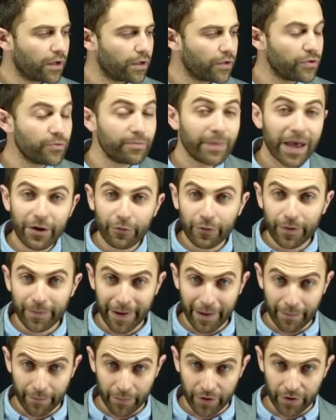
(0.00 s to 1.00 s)
You may
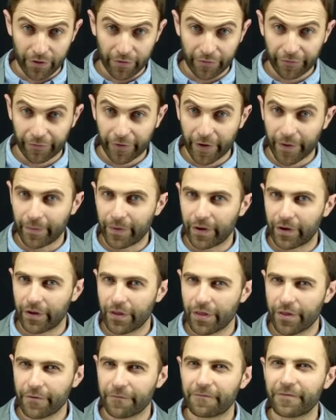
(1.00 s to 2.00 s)
remember from
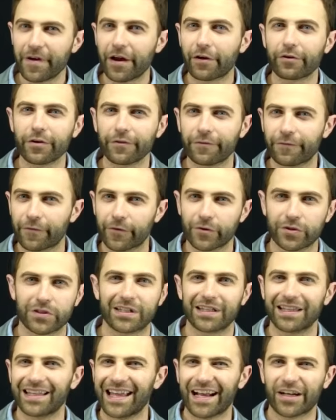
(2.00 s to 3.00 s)
the very
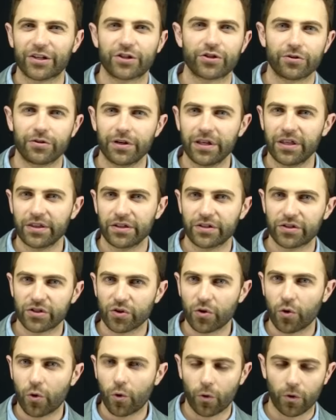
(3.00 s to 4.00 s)
first lecture in this
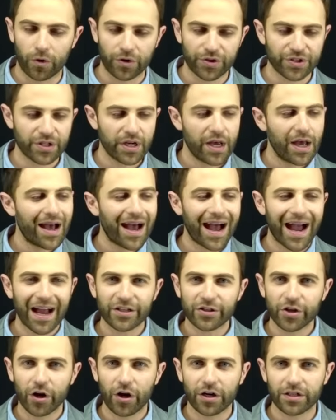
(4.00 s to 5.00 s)
course, I
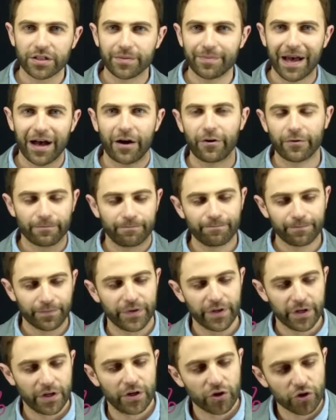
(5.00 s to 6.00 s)
talked about
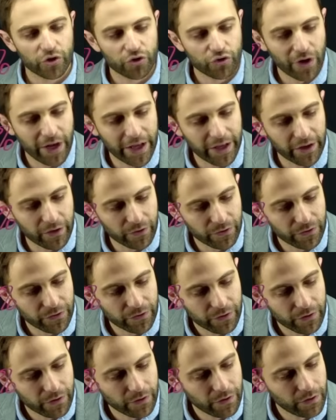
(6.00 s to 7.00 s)
triangles.
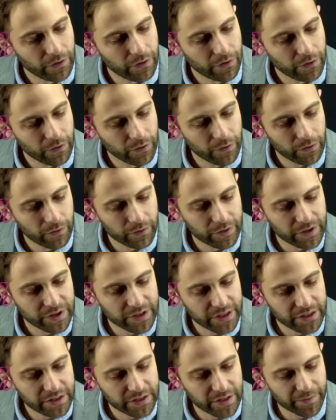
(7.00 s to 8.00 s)
We
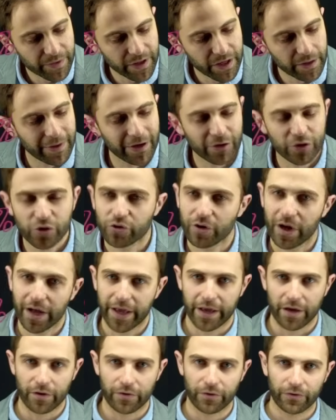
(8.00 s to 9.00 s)
said something about
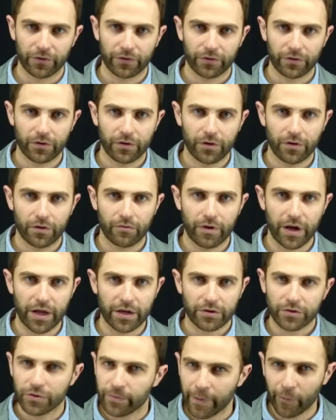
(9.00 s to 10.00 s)
triangles
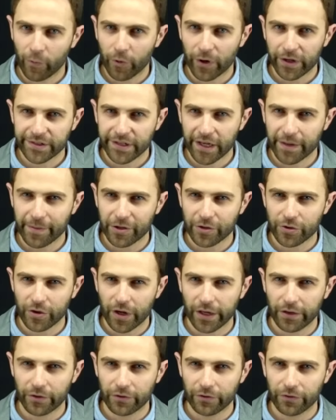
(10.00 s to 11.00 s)
right? Do you remember what I said about
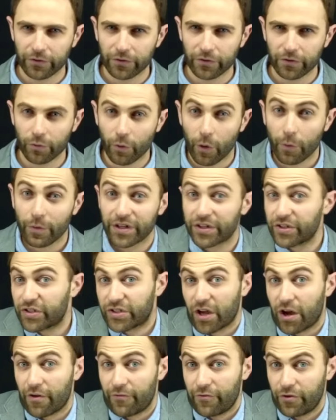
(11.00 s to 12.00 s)
triangles or what we
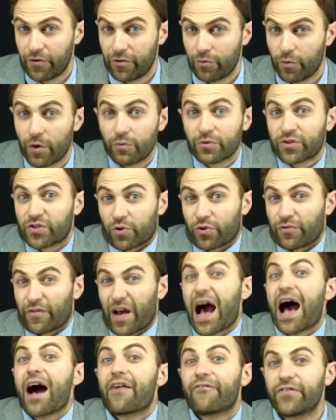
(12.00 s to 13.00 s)
discovered? What was sort of
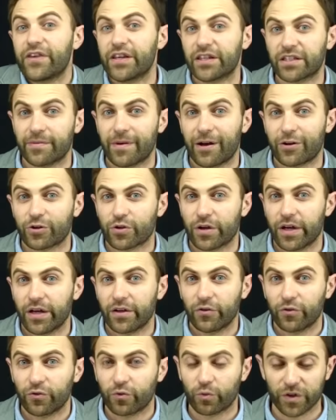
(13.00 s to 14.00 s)
obvious about
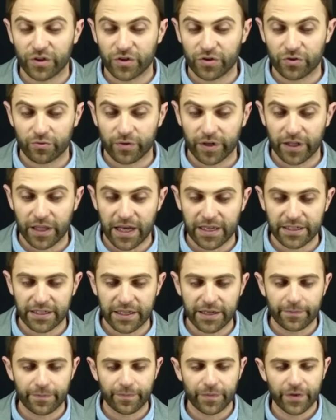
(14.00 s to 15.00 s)
triangles once you realize
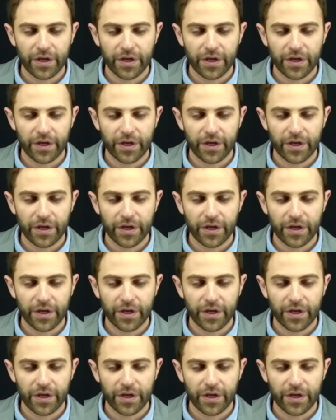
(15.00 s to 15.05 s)
it?